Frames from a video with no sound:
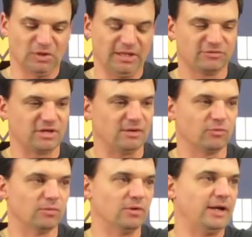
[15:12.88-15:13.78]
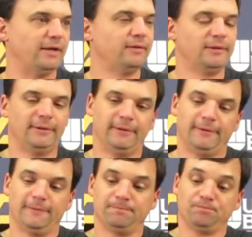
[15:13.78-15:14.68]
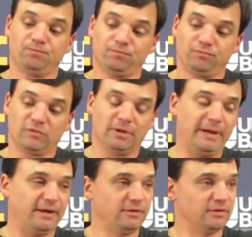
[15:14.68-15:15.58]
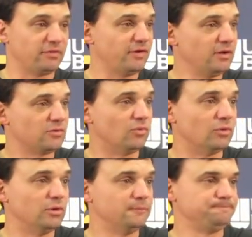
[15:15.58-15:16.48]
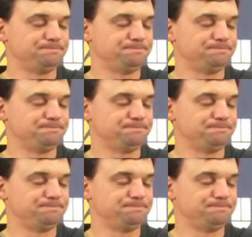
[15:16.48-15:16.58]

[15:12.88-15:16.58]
And that's kind of where we're at. Come out here the third quarter,